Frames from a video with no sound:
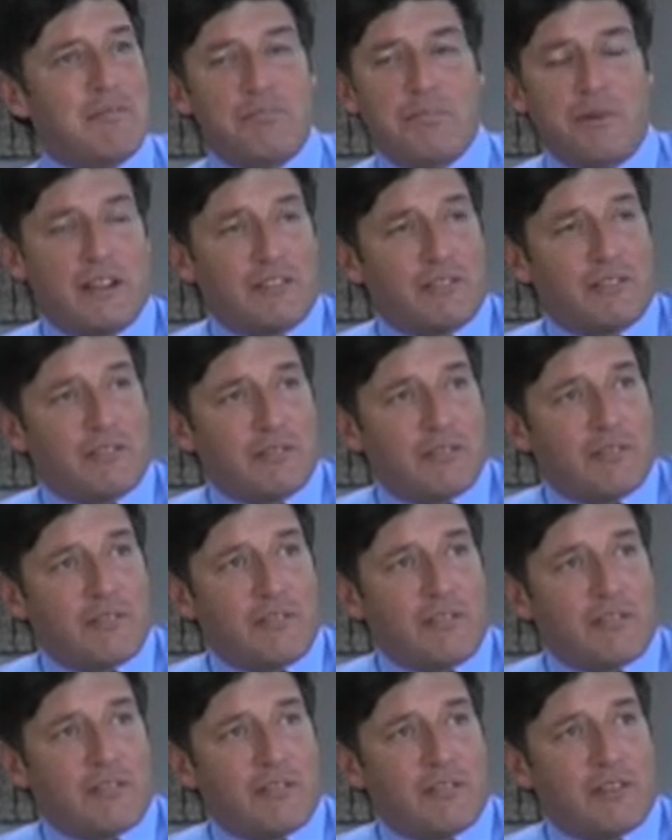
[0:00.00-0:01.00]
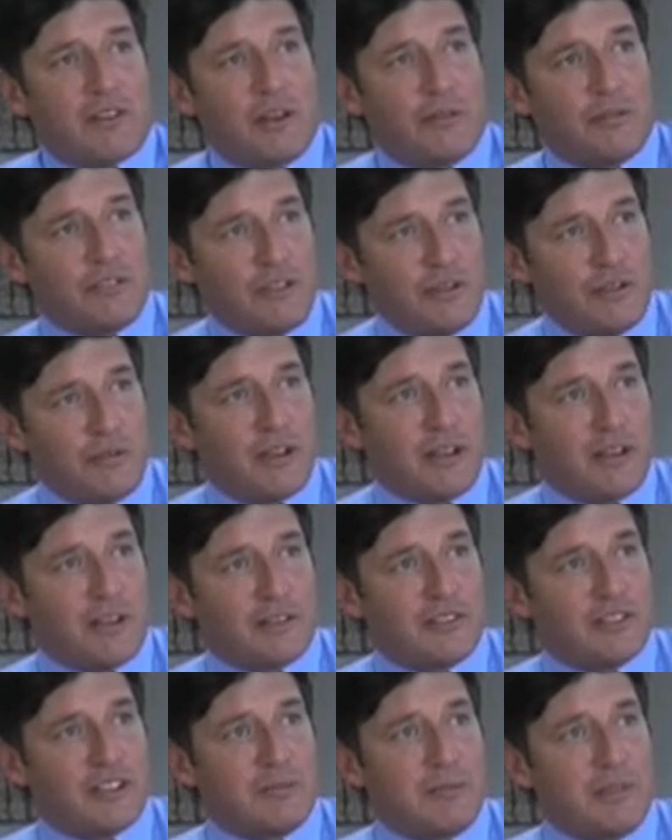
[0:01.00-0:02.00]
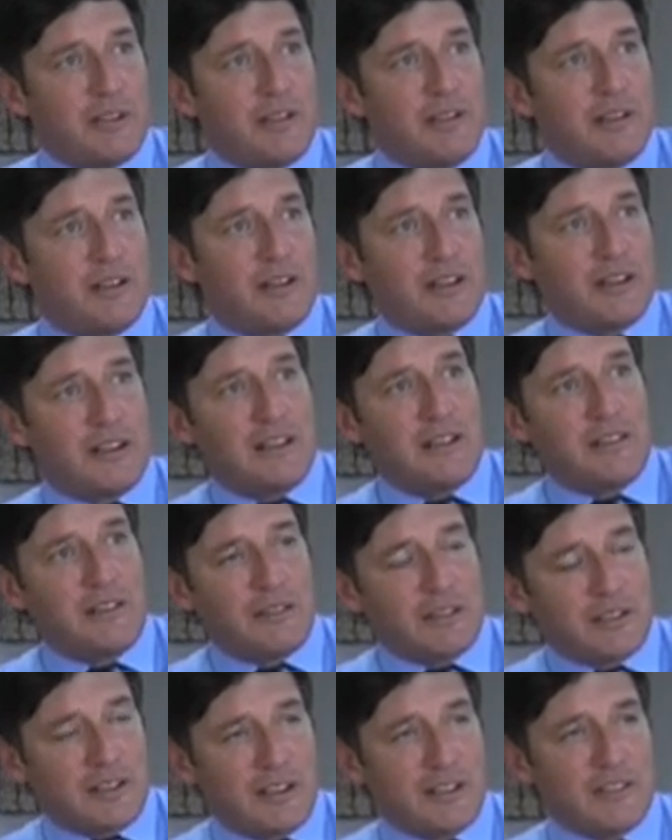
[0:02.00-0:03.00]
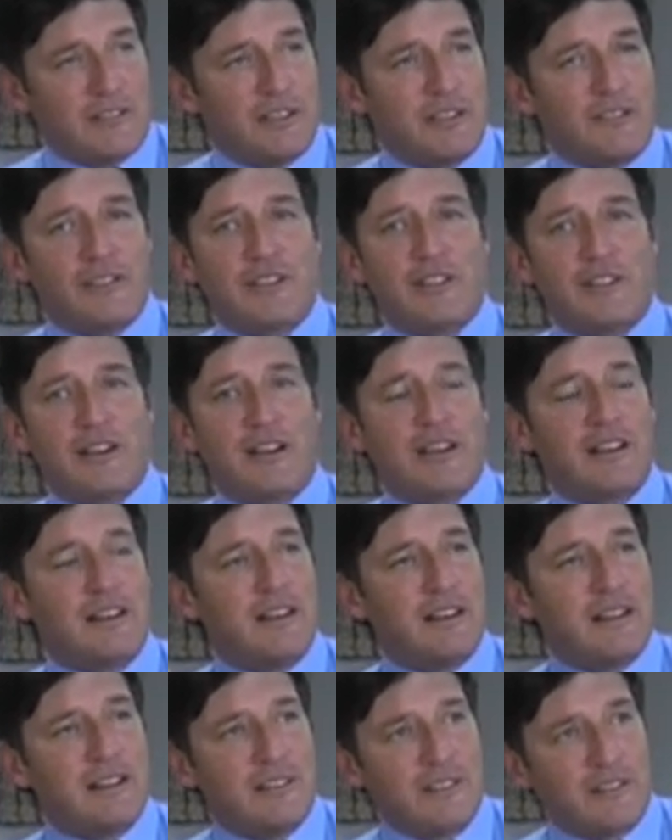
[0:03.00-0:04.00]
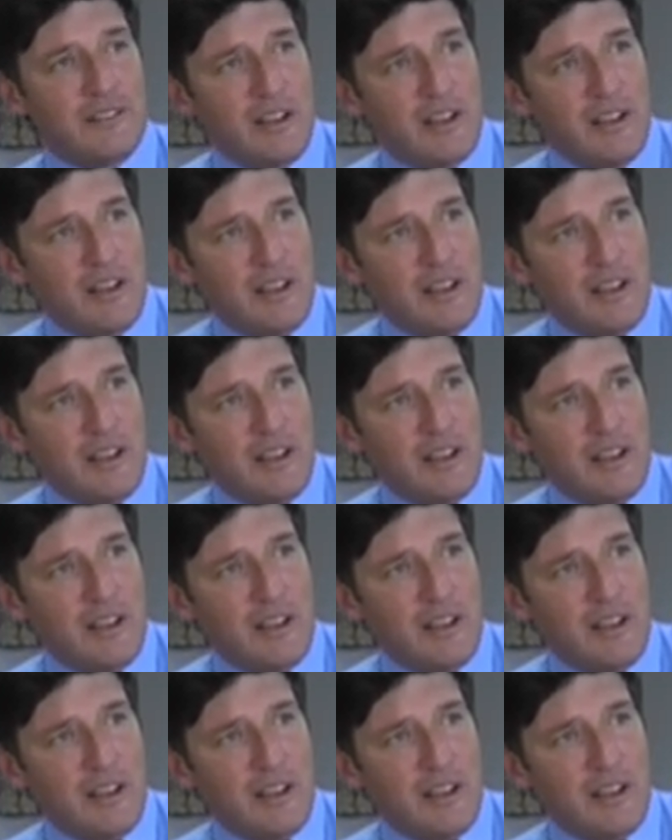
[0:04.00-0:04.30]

But go to Newgale in summer, and there are kite surfing guidelines,